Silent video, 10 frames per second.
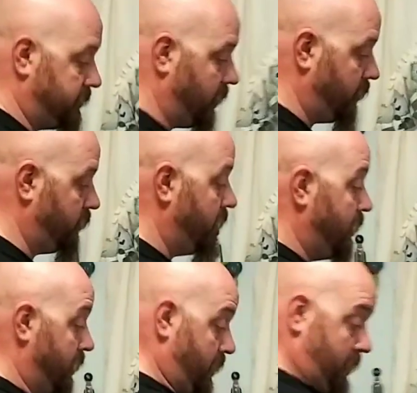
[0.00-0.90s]
So
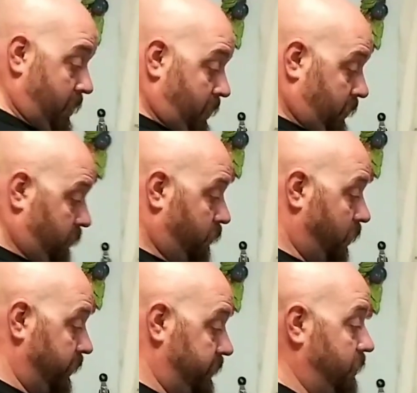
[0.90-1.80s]

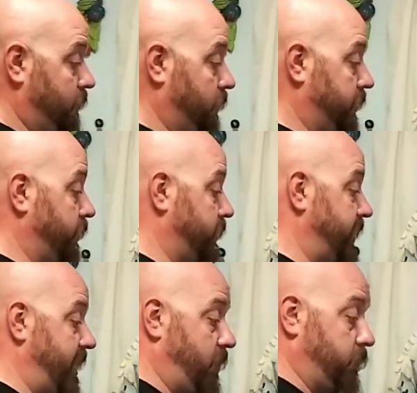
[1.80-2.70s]
what we're doing
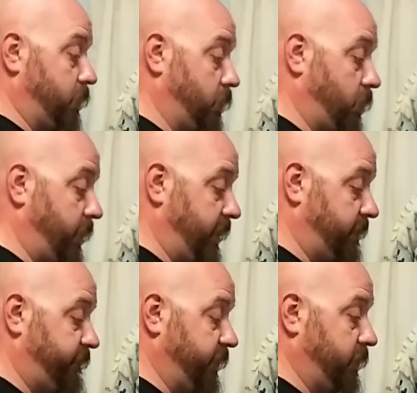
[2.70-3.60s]
now, we're going to go ahead
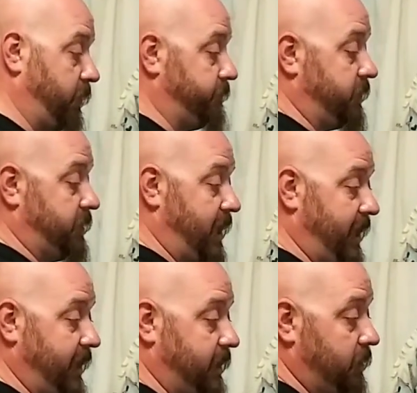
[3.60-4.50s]
and fill up the
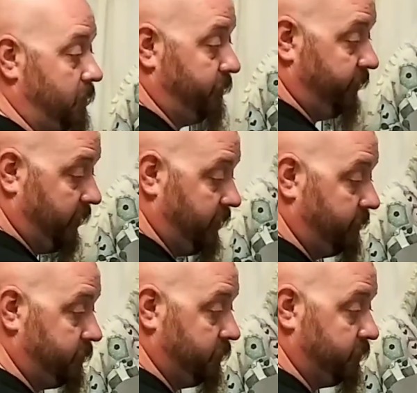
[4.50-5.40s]
tank, fill it up